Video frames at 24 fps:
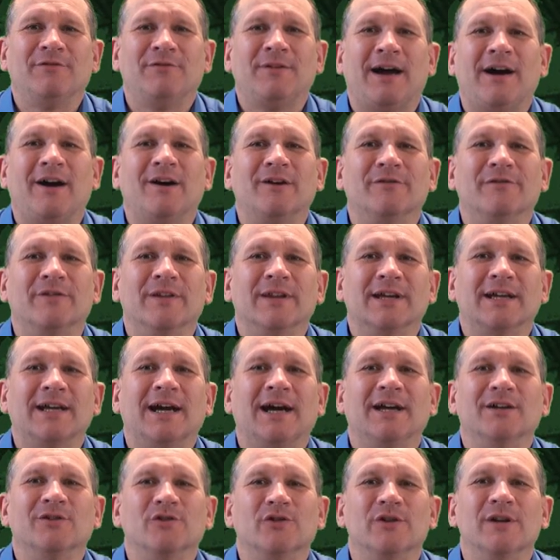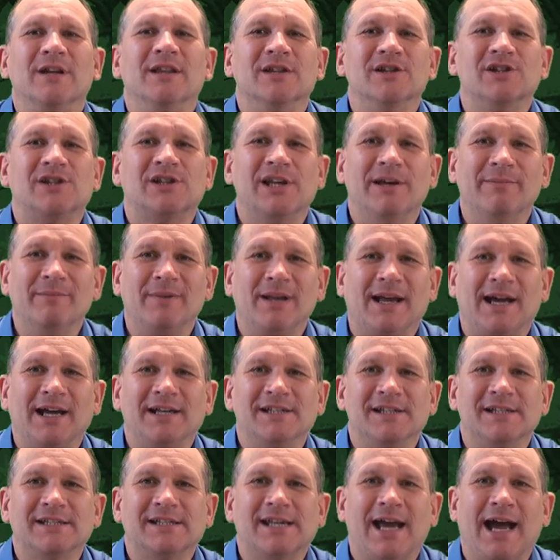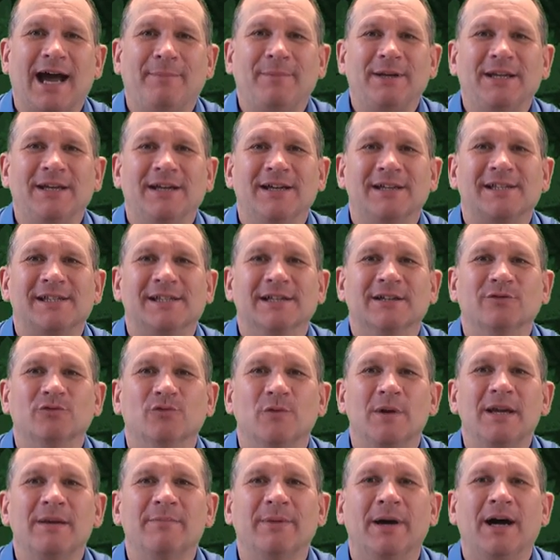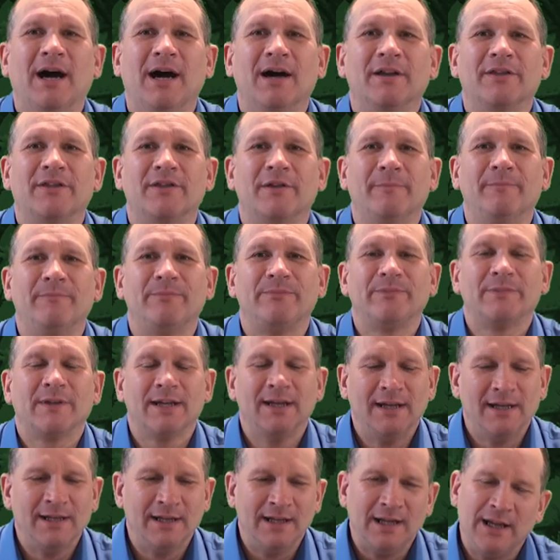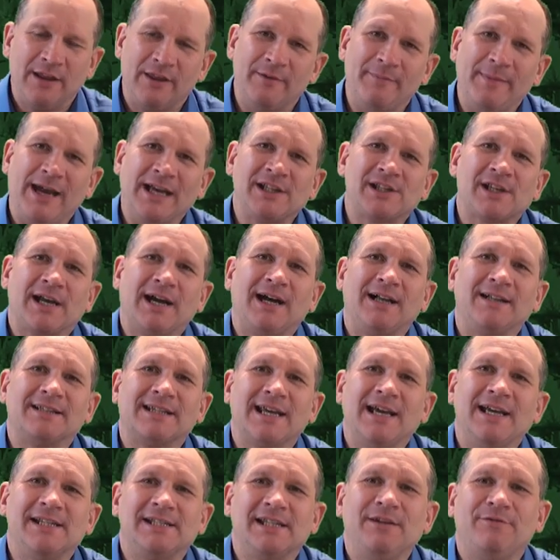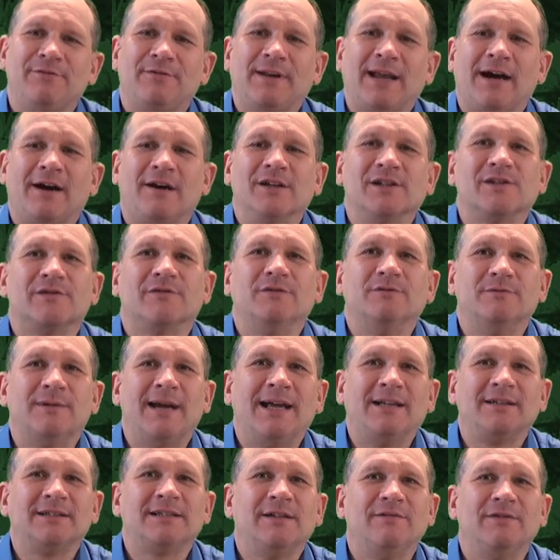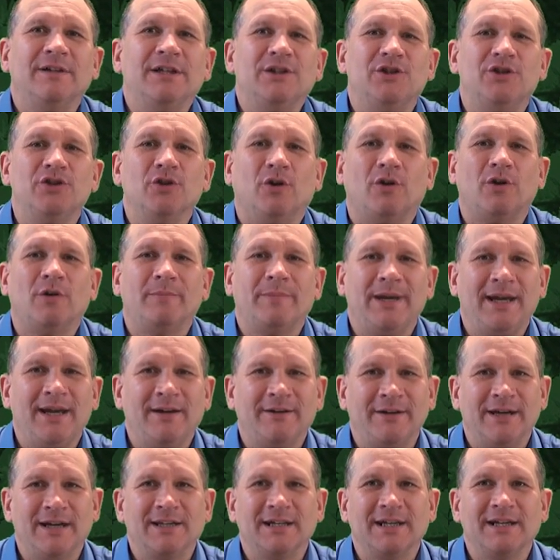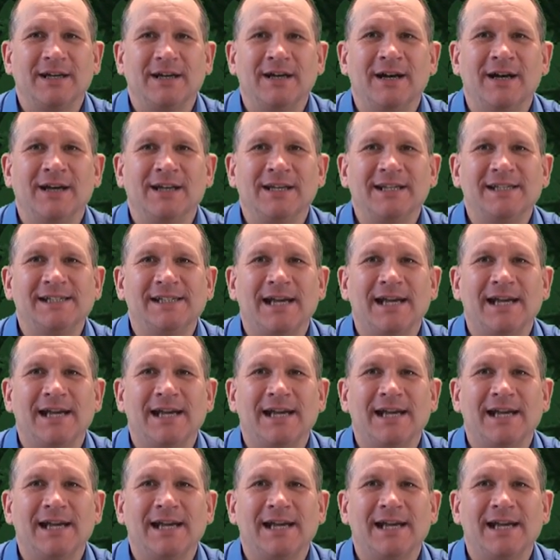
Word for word: flower for the country that symbolises happiness and rebirth. The mescal daisy flowers for a relatively short period in early